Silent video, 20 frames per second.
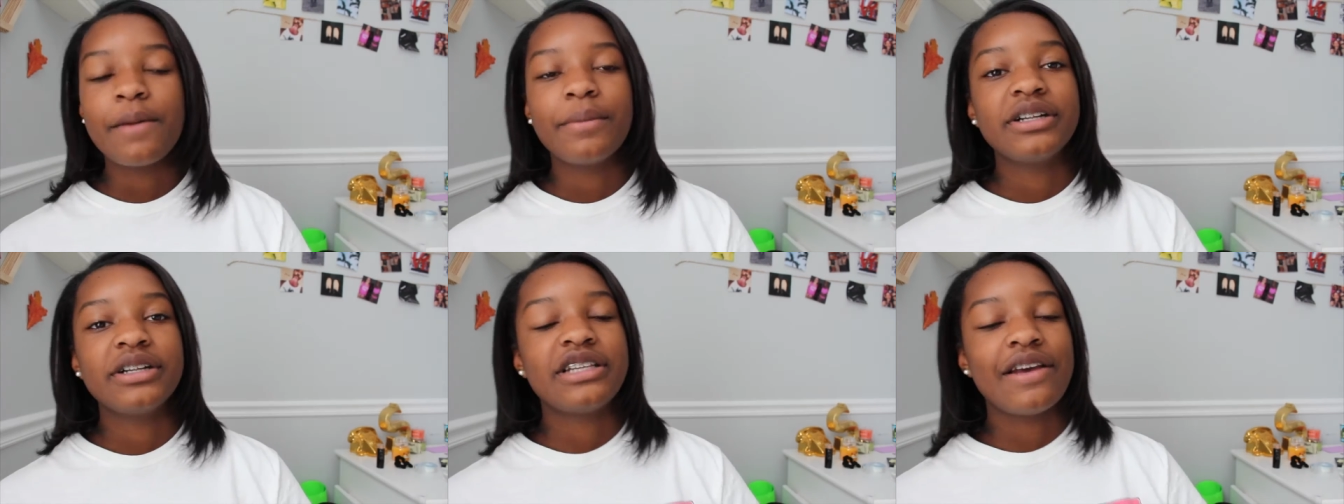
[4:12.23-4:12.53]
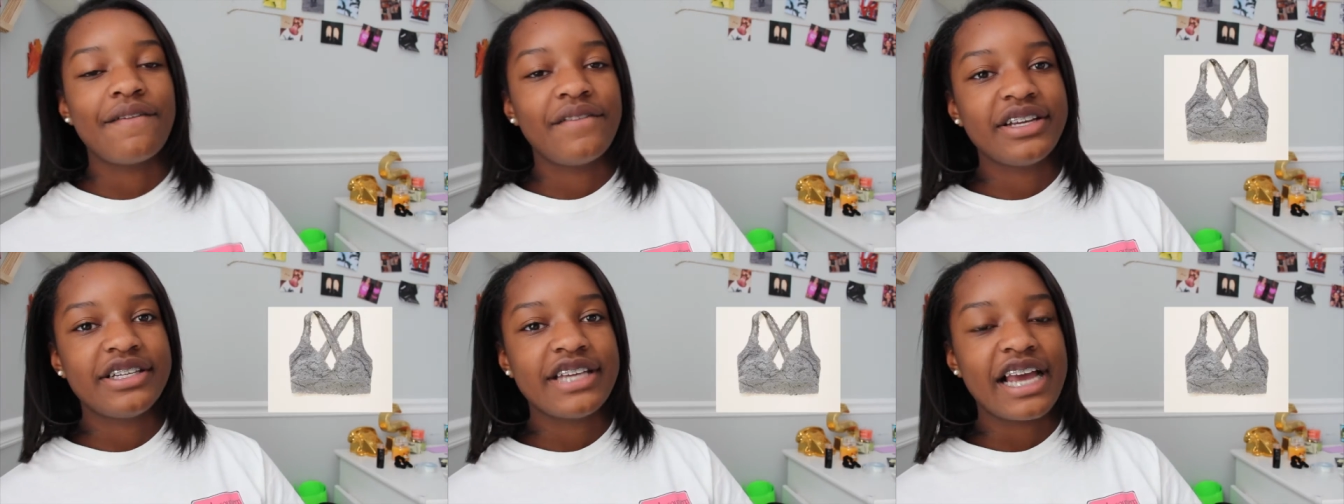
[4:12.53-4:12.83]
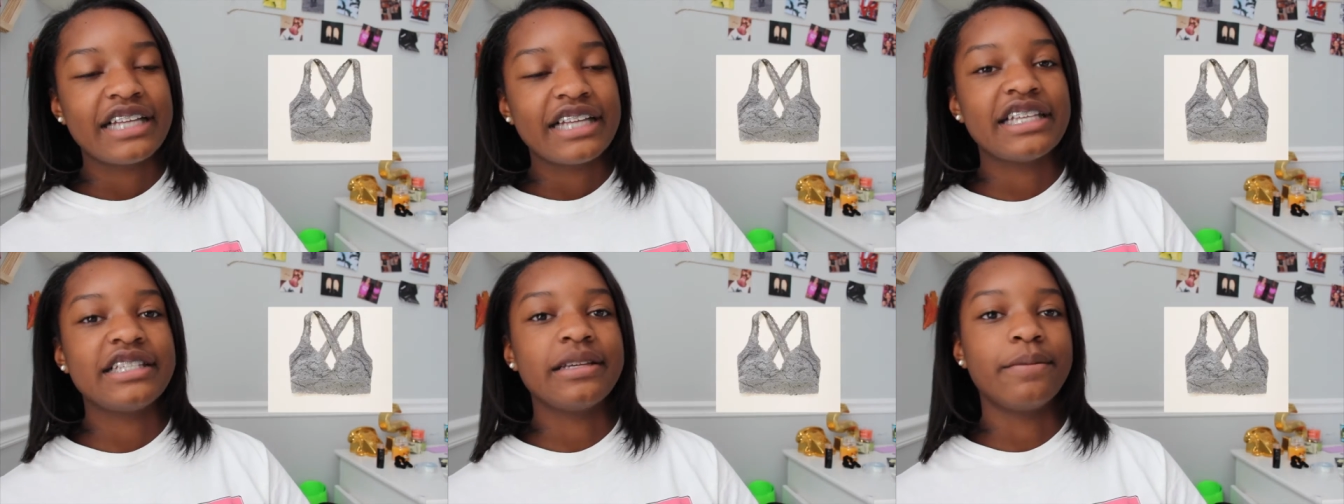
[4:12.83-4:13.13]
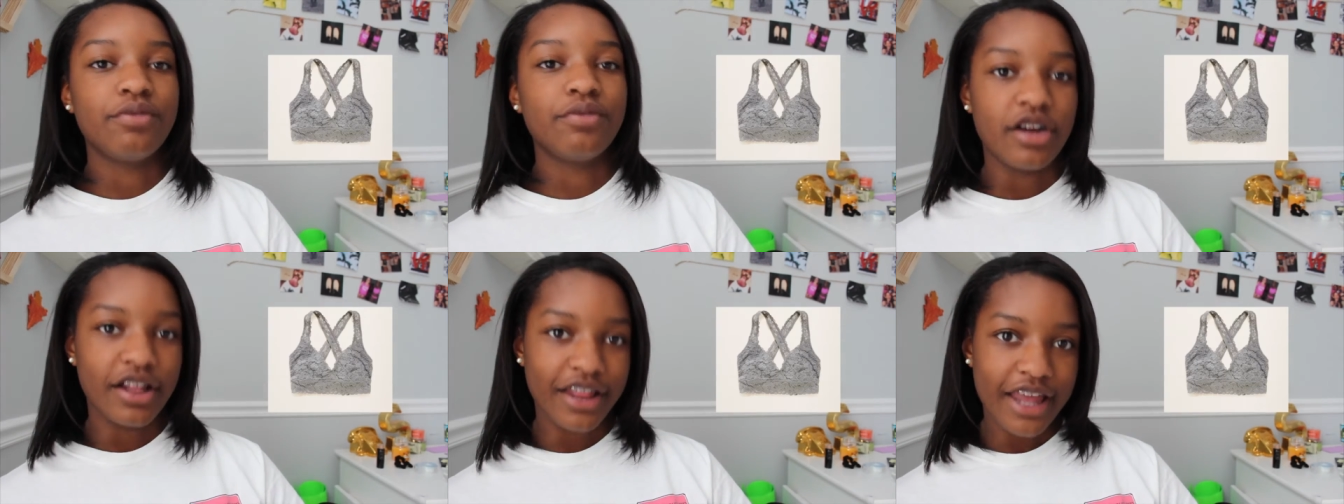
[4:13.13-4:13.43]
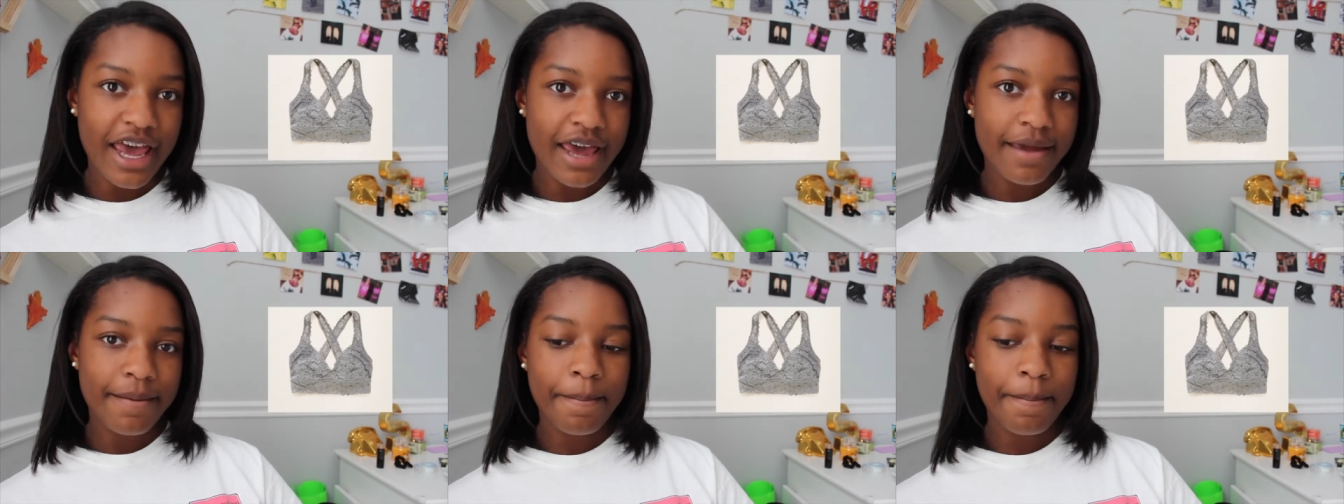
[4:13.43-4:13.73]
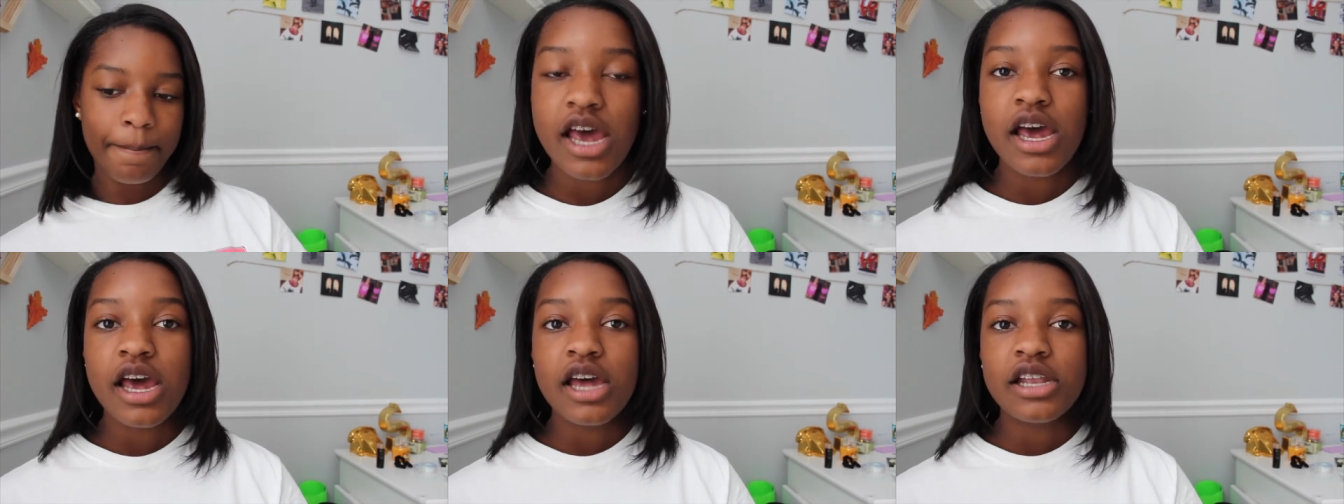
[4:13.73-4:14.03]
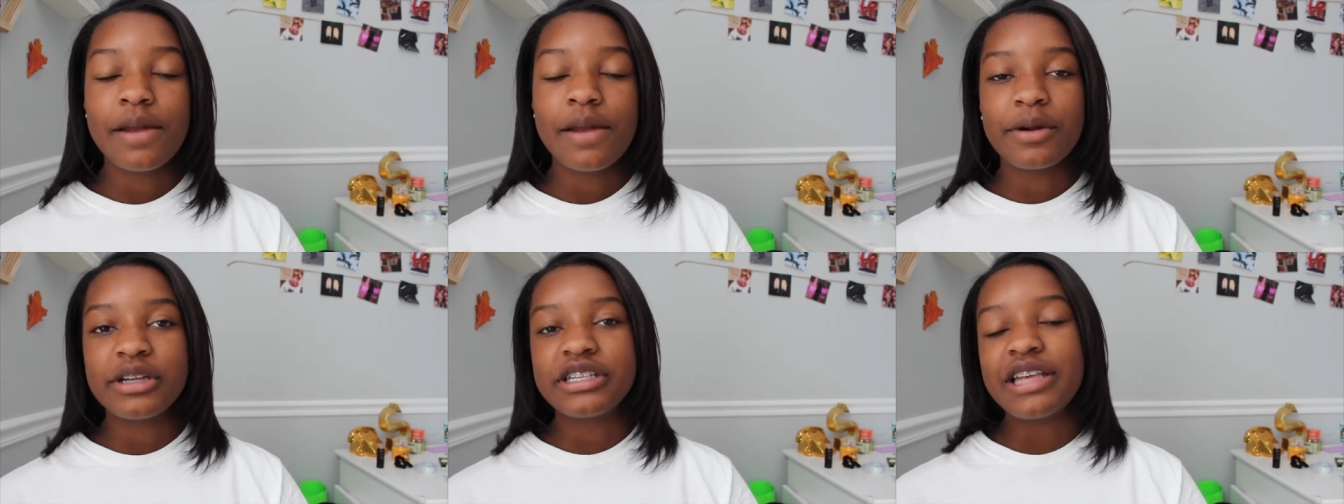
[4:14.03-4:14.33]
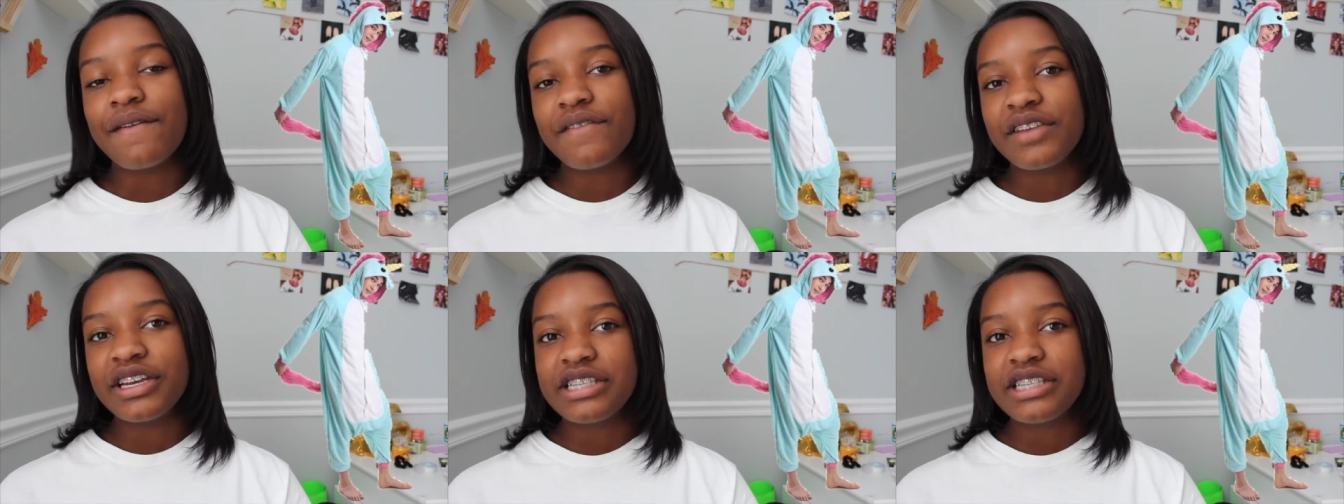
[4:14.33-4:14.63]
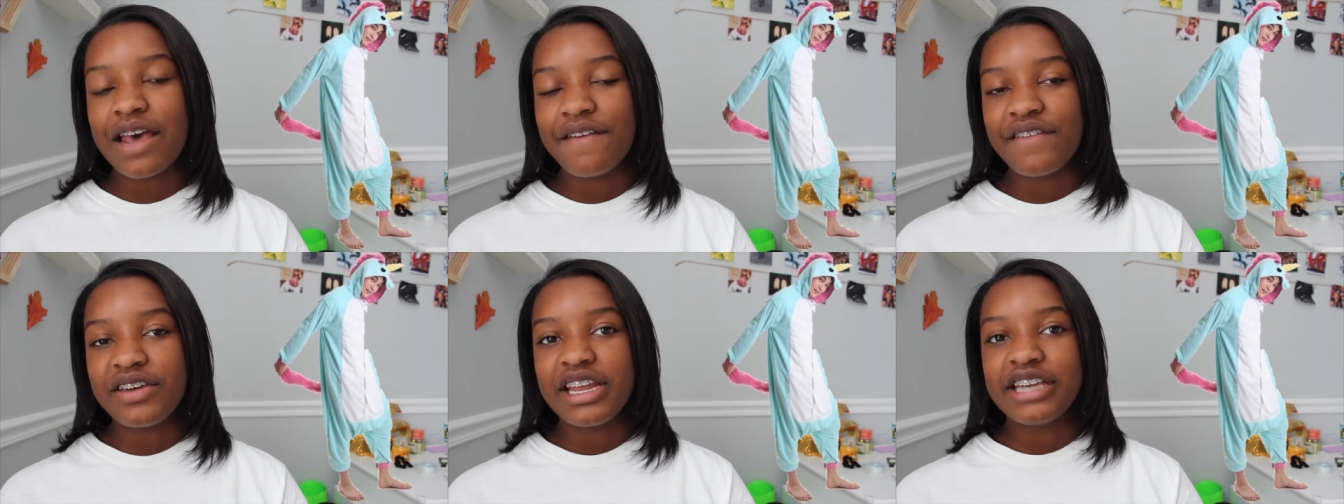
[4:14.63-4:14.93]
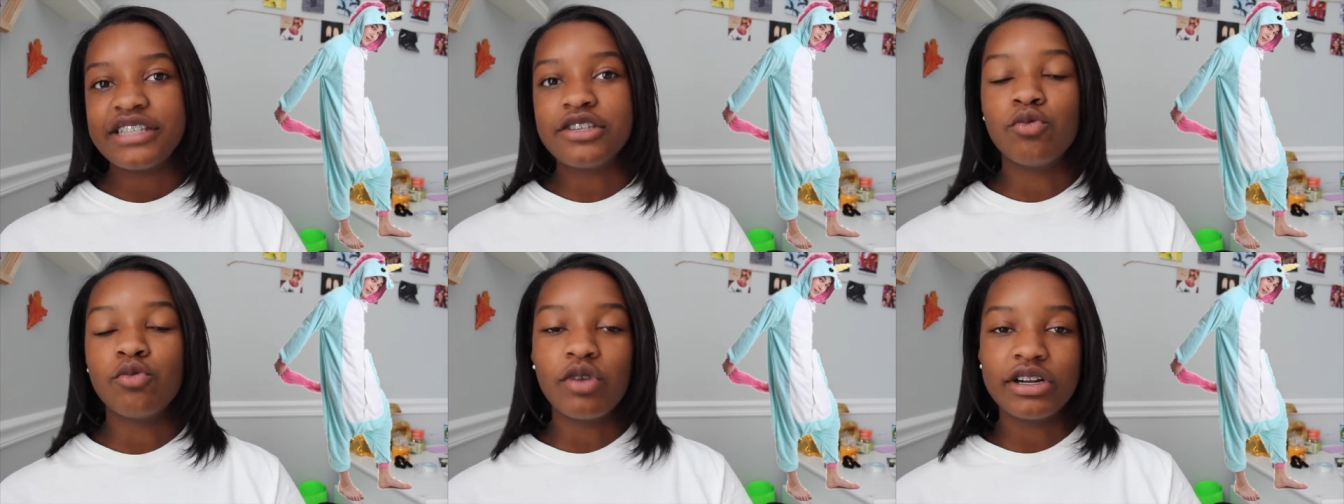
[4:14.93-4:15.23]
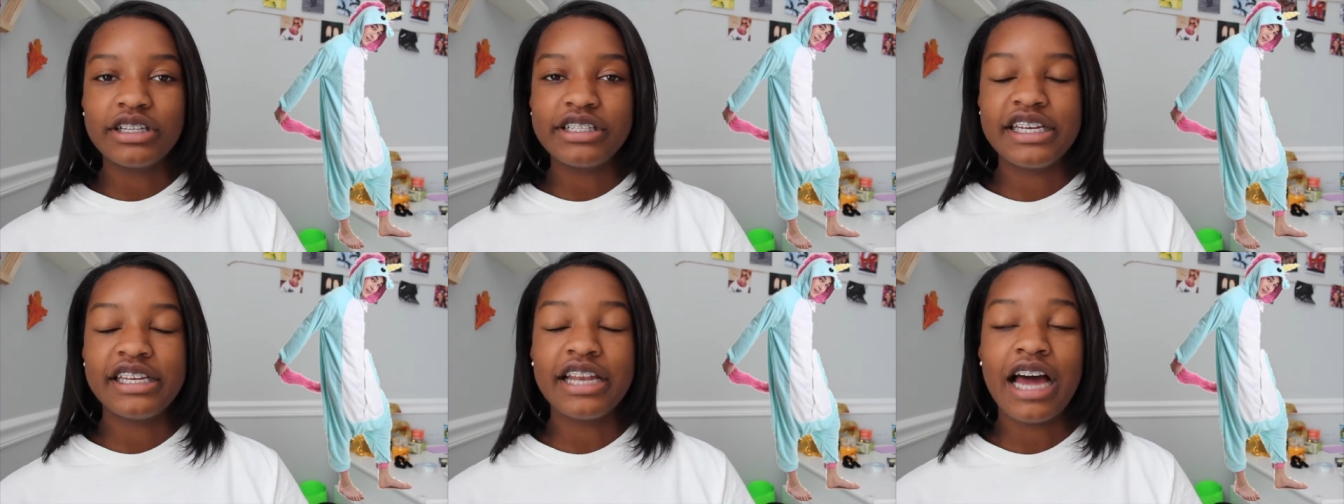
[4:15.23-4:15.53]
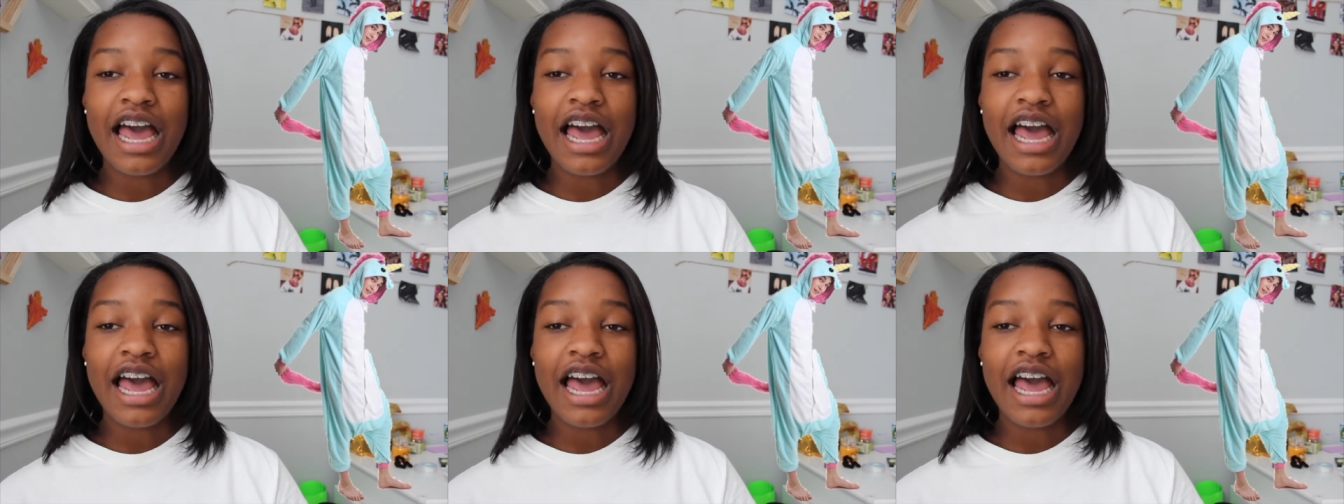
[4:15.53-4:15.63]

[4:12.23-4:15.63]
Number 76 is a bralette. Number 77 is a onesie.